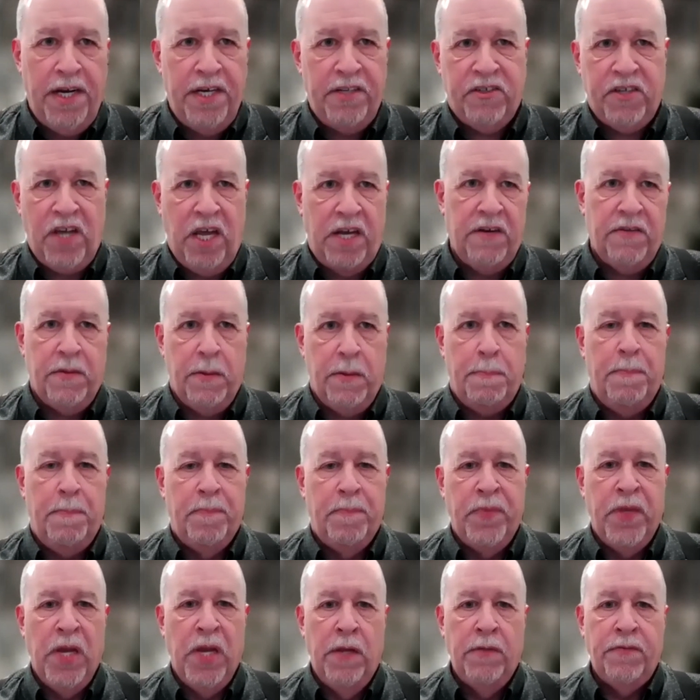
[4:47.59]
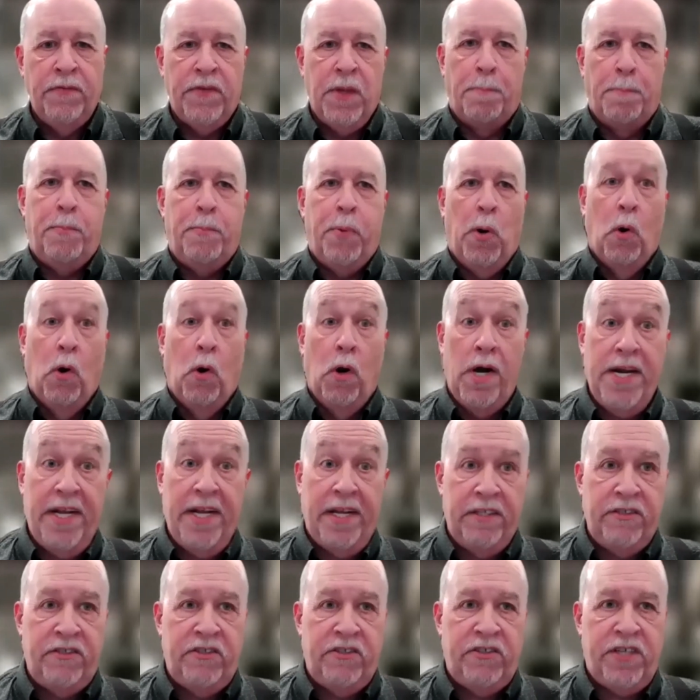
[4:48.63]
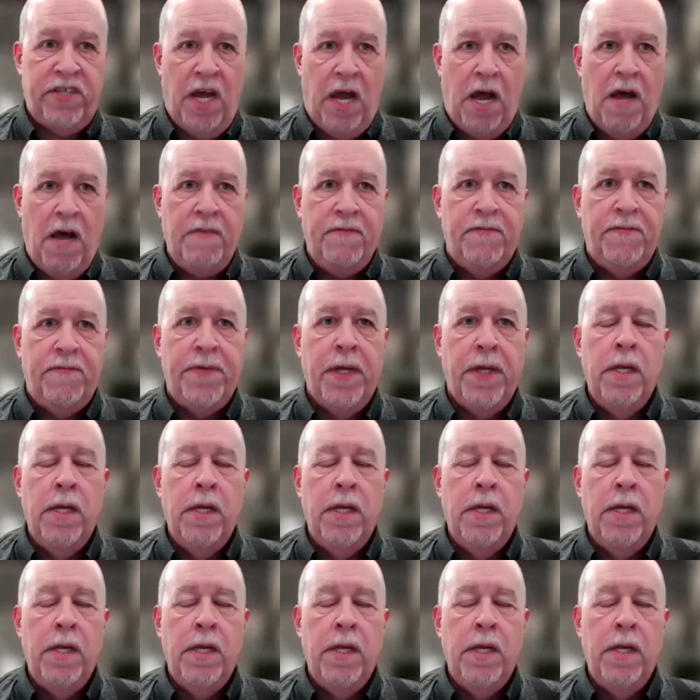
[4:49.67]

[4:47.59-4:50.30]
It's kind of the boring stuff,